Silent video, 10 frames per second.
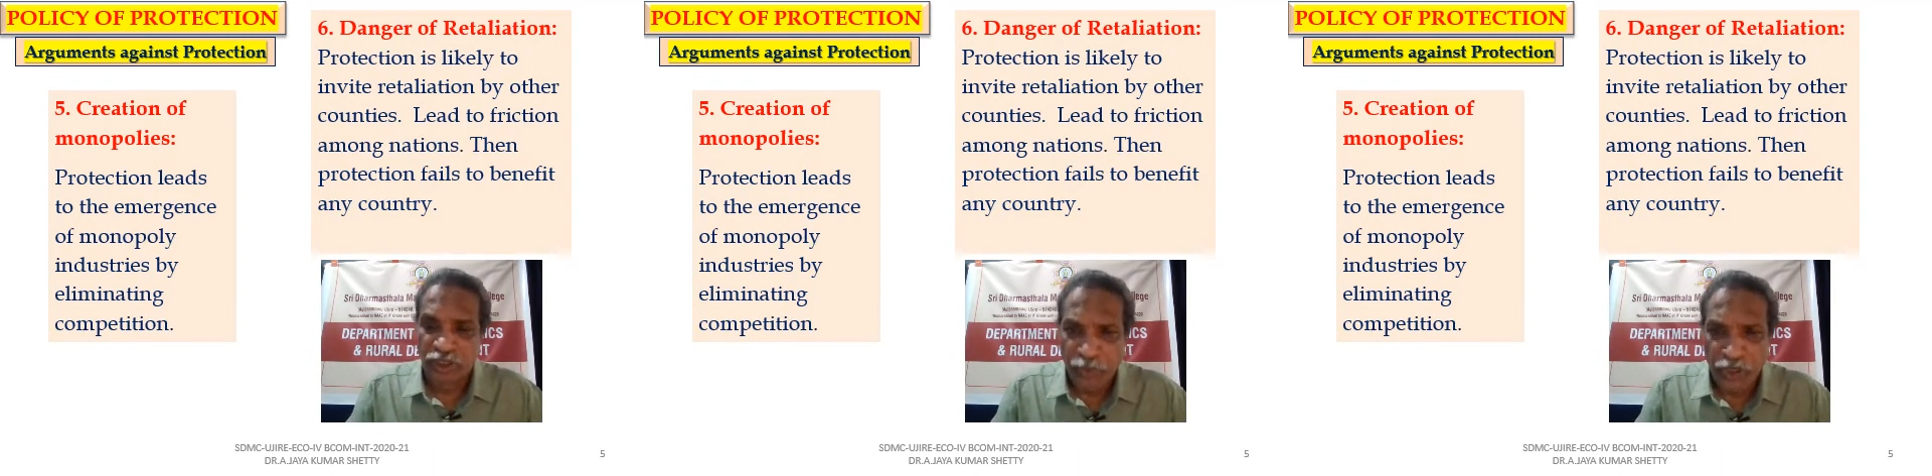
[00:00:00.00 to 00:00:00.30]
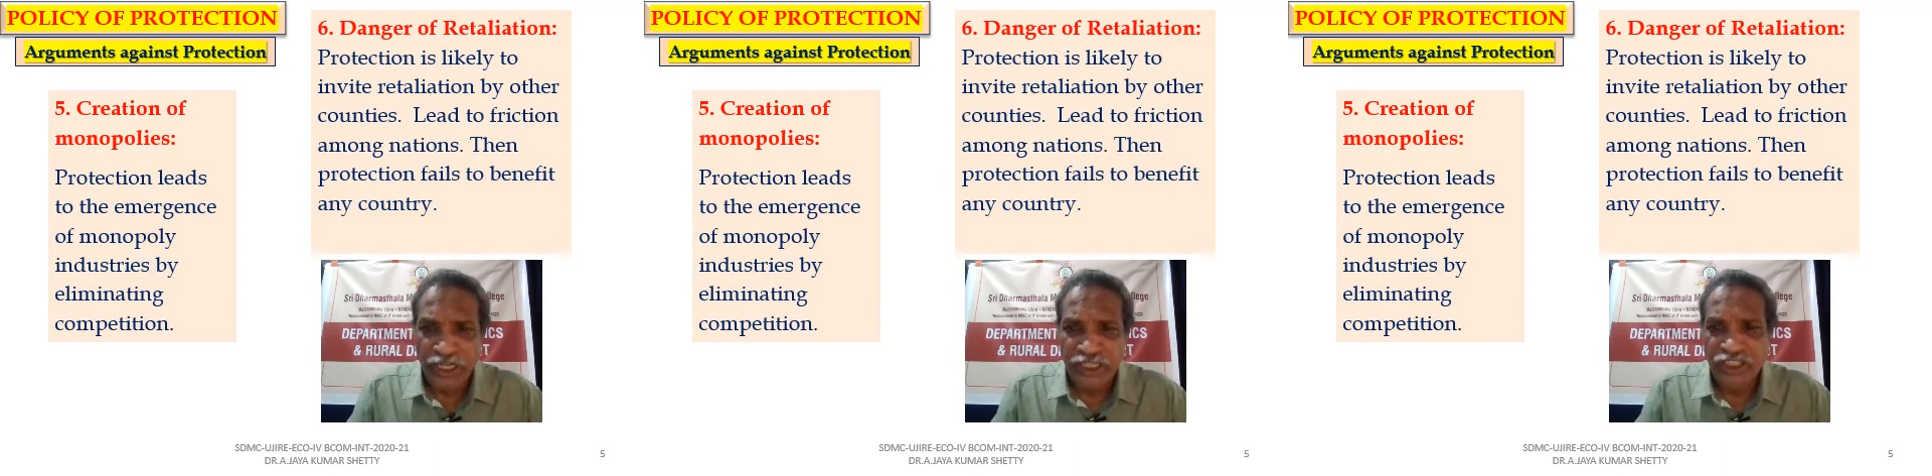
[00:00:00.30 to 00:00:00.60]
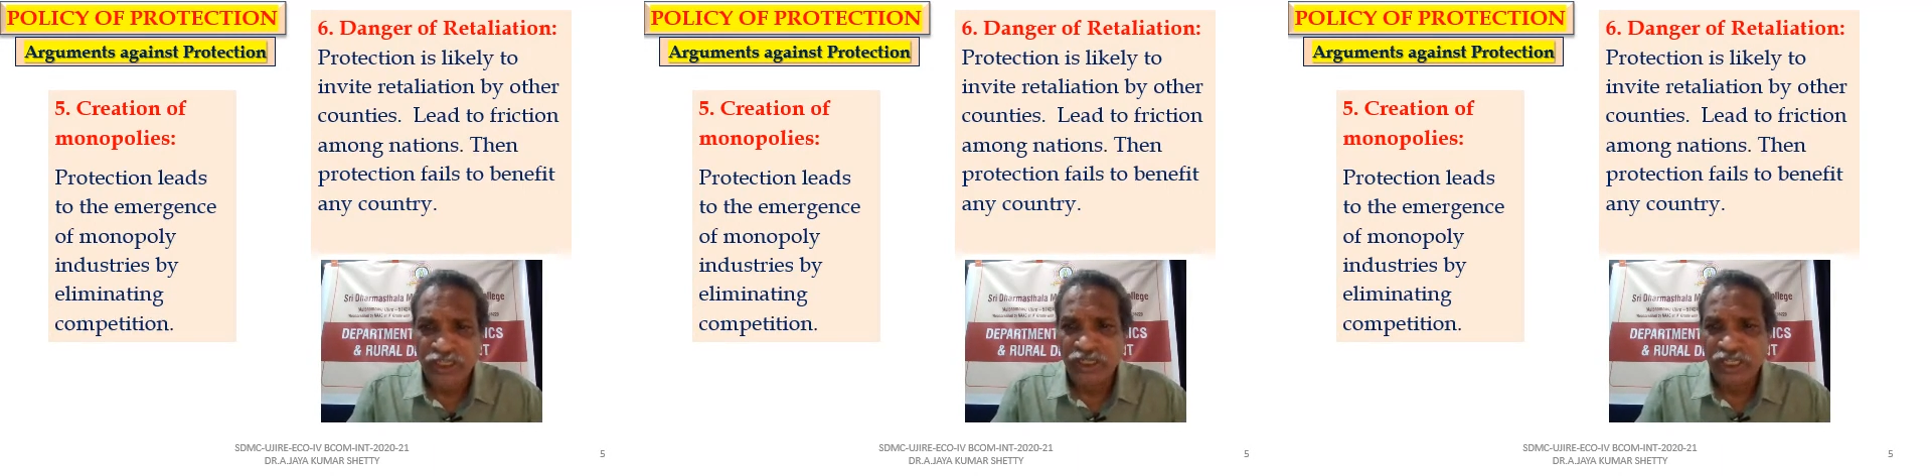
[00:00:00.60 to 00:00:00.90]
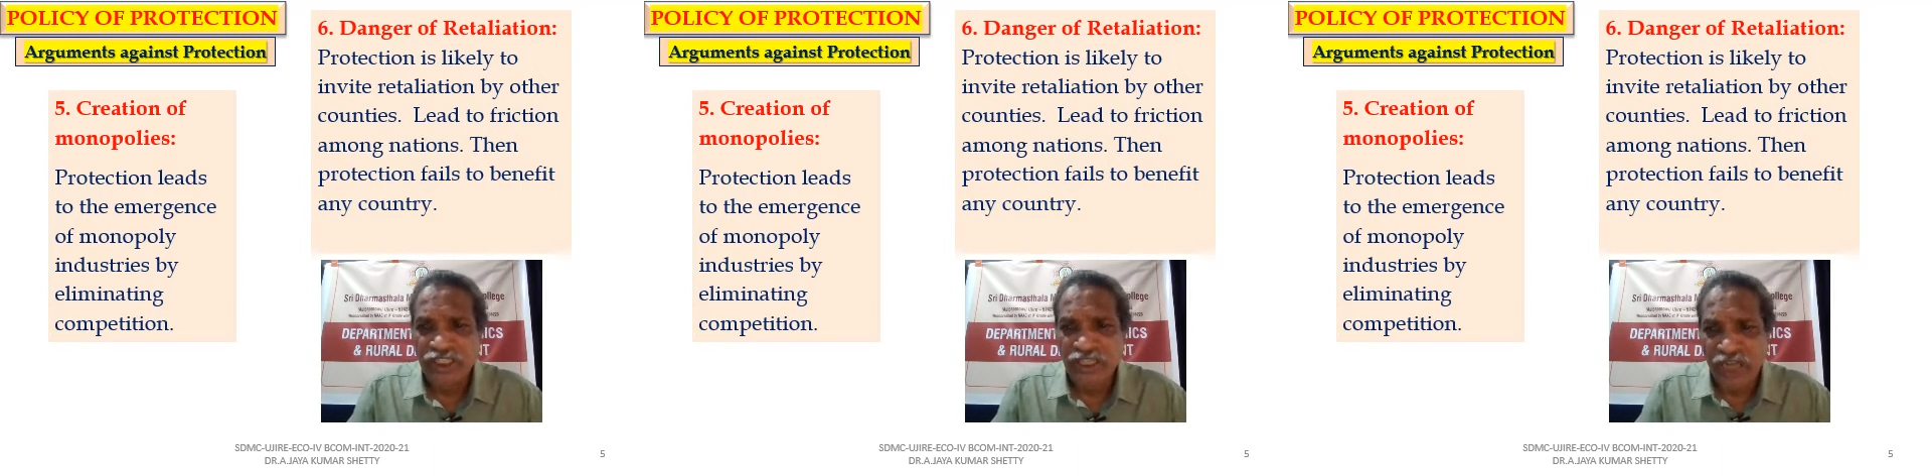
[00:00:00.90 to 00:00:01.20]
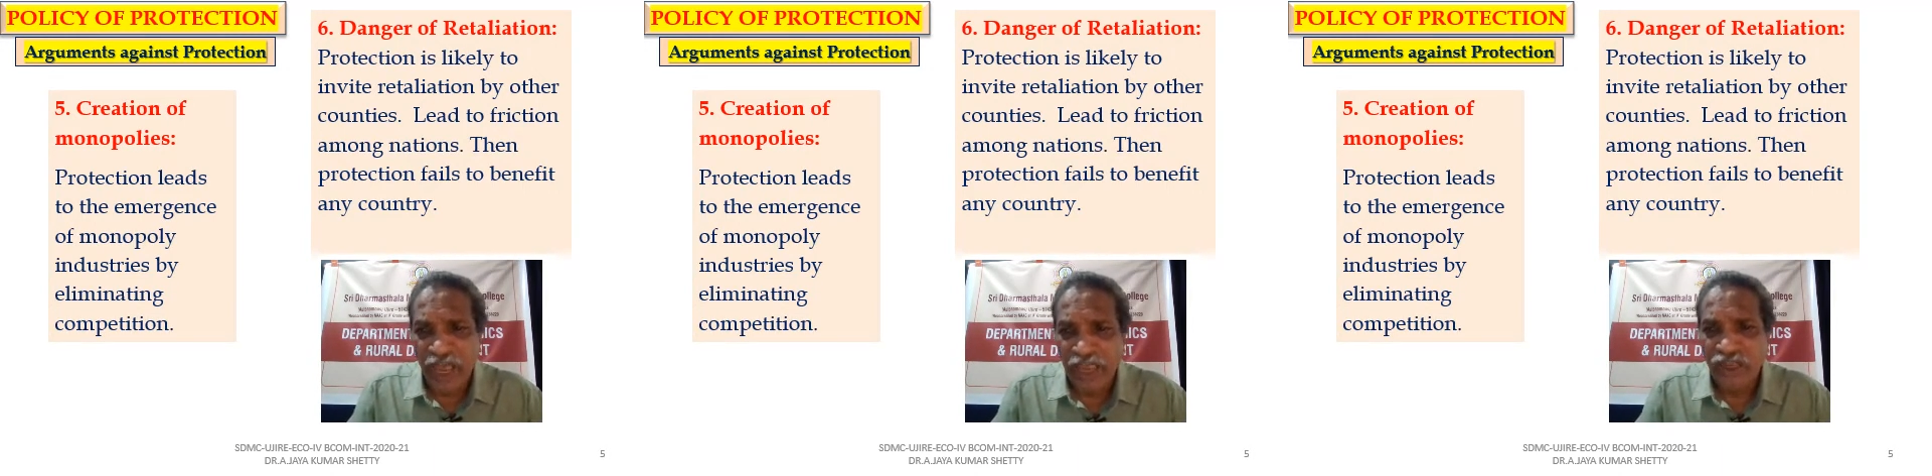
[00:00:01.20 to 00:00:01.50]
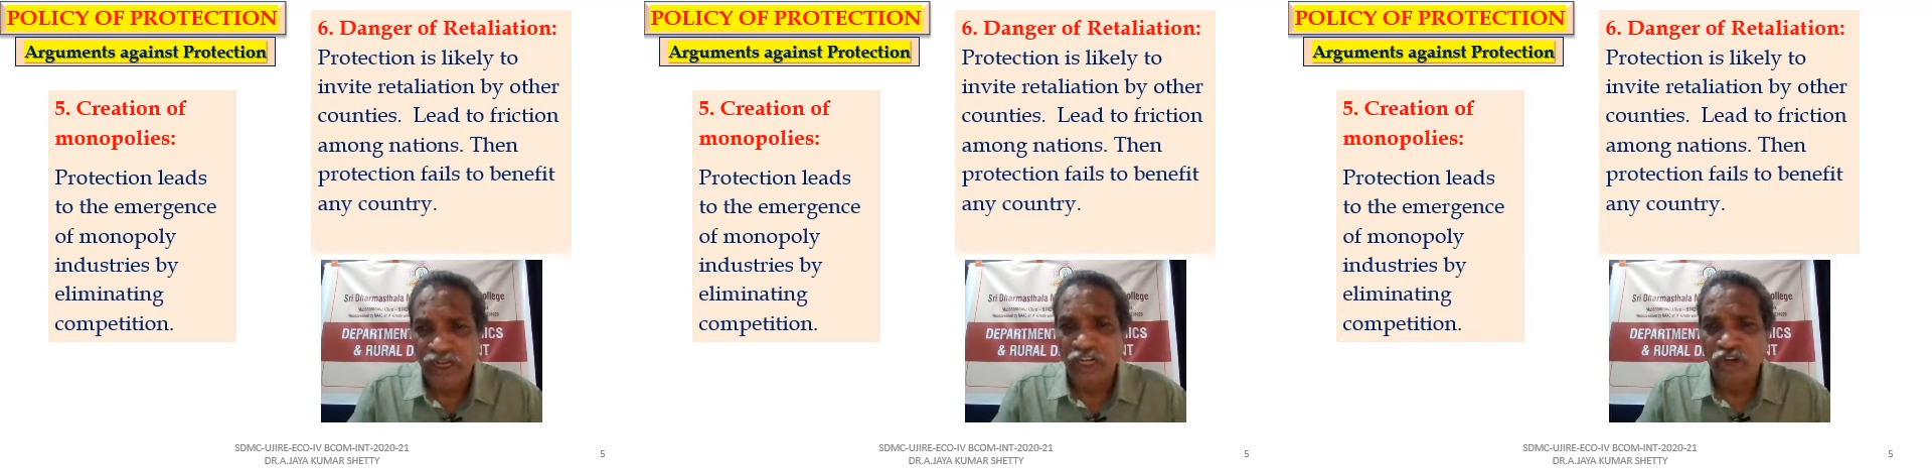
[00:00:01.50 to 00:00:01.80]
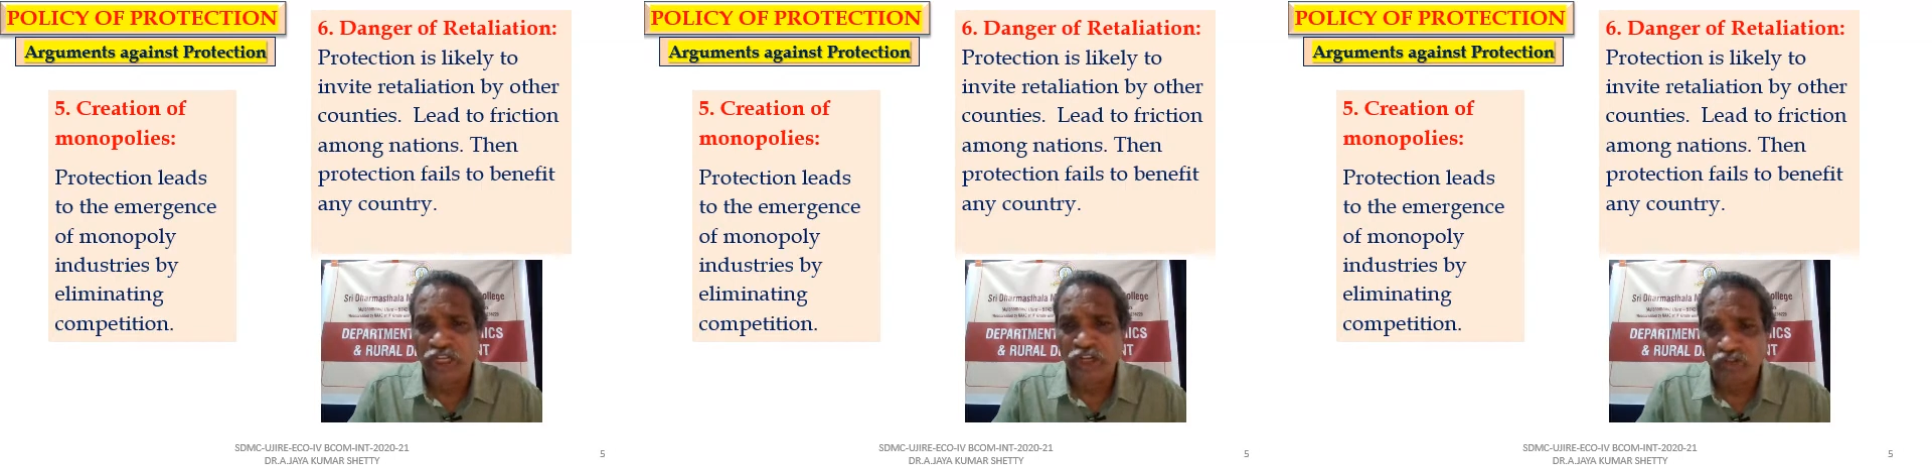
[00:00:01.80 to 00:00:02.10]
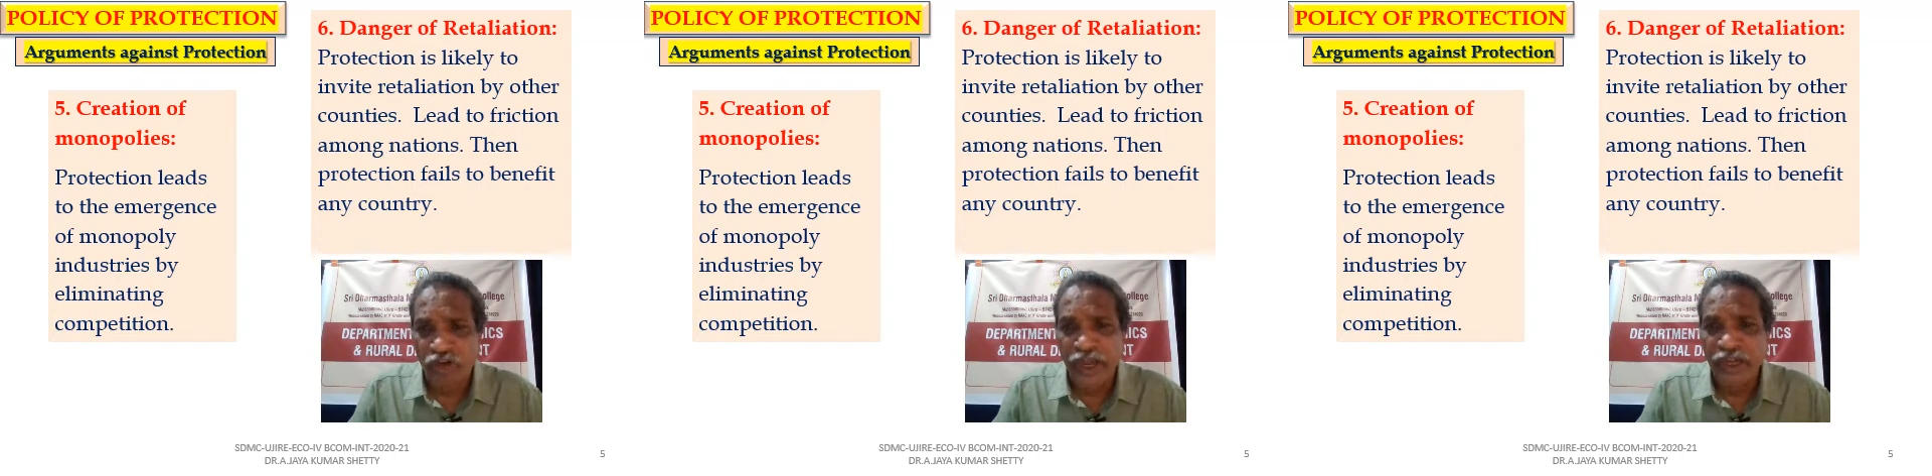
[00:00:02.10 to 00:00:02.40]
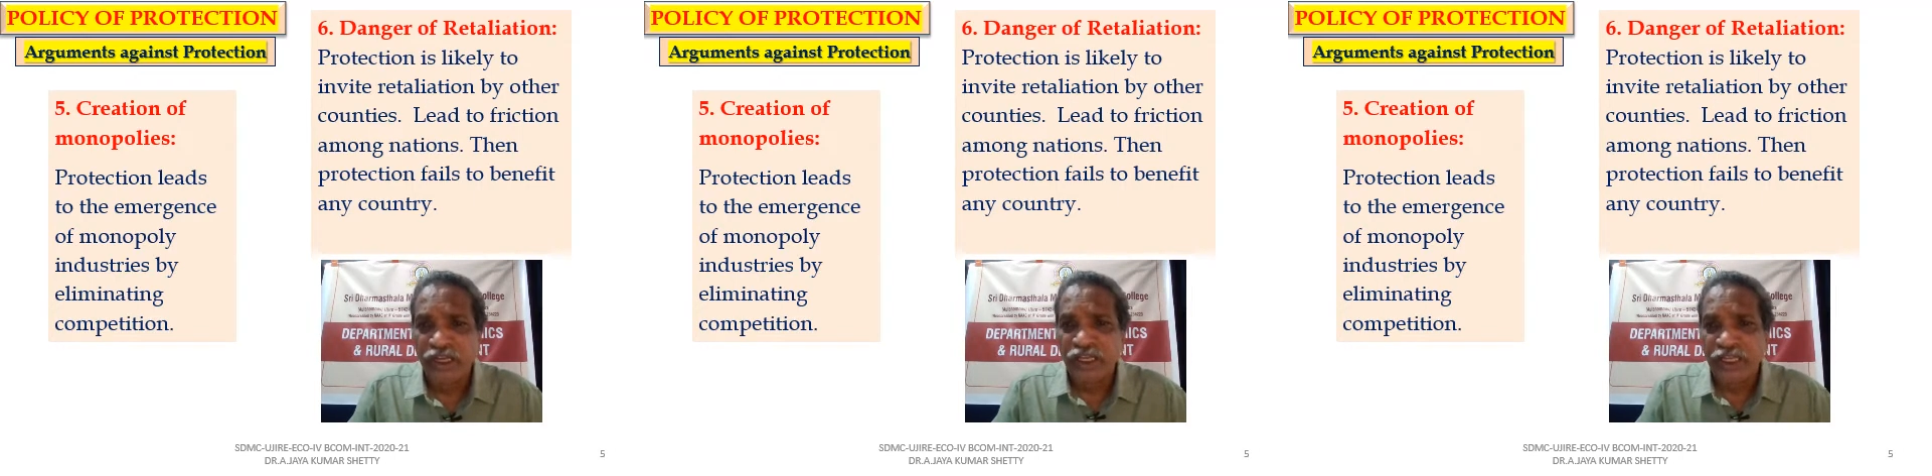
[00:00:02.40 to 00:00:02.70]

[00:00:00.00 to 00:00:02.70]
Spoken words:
Protection is likely to invite